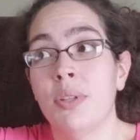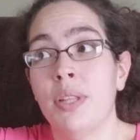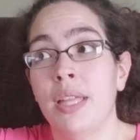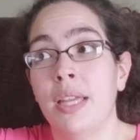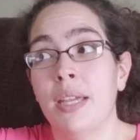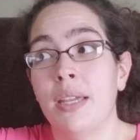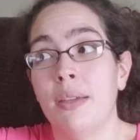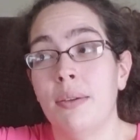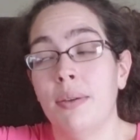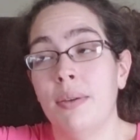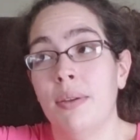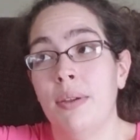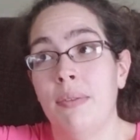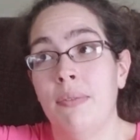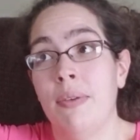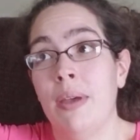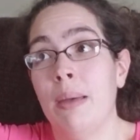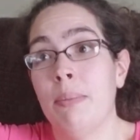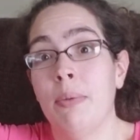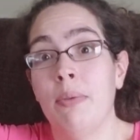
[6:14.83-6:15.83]
Like, if
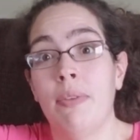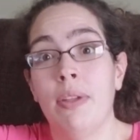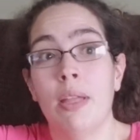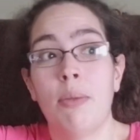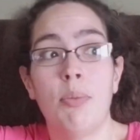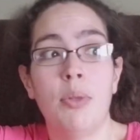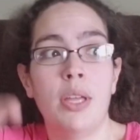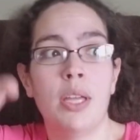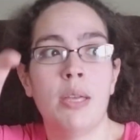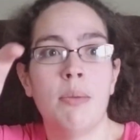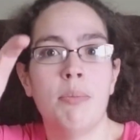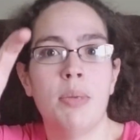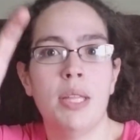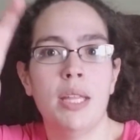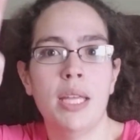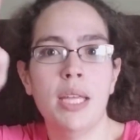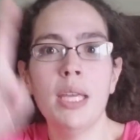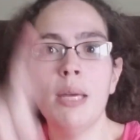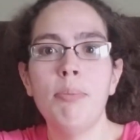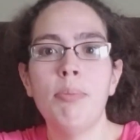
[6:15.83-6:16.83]
I'm available, I can be
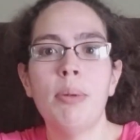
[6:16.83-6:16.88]
like, yep,